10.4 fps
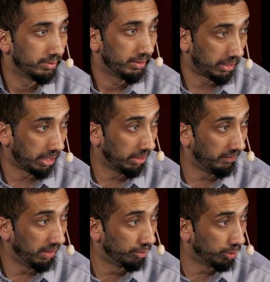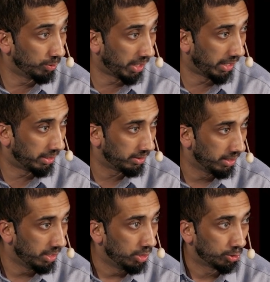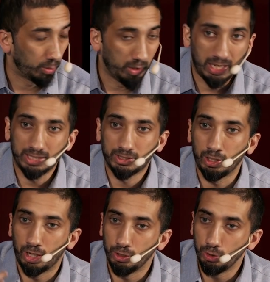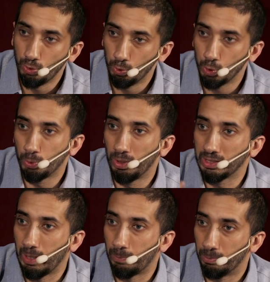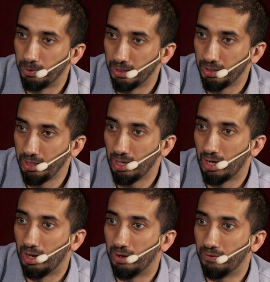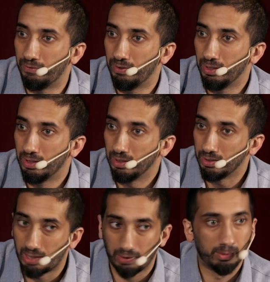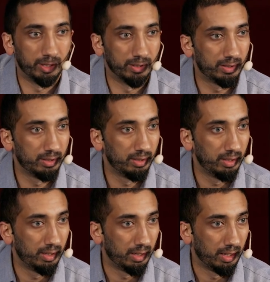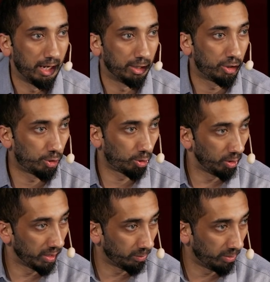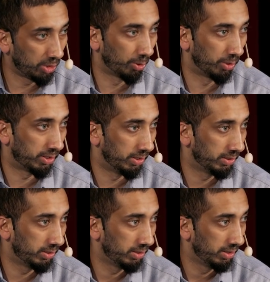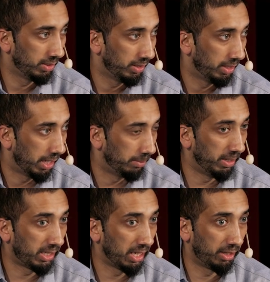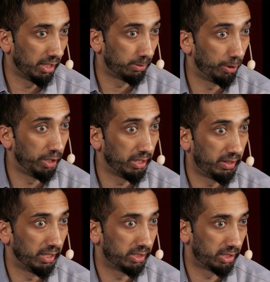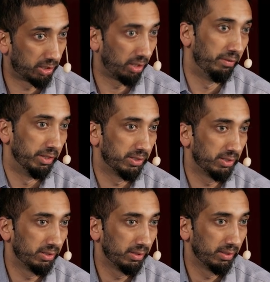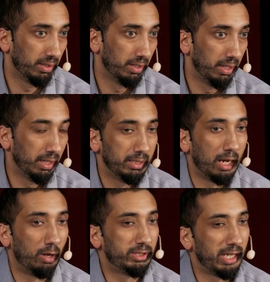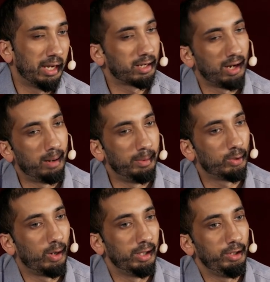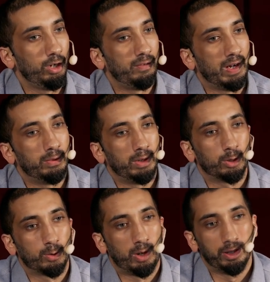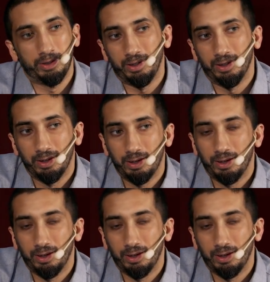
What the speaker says: He can even do that. So he has an unusual capability of government and controlling resources and making things, putting things to service. Now, is that a common quality or a very rare quality?